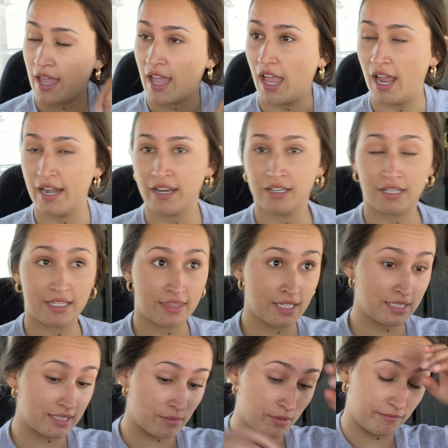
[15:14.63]
And uh, I think
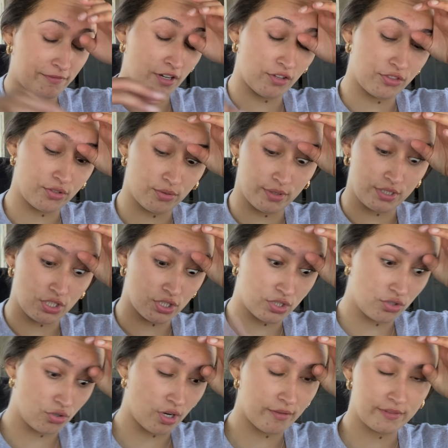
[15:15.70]
someone fell through and just
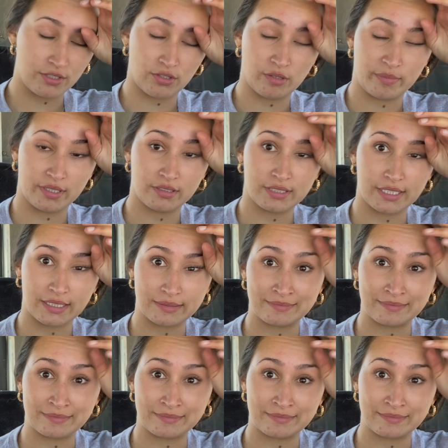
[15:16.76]
drove into the building.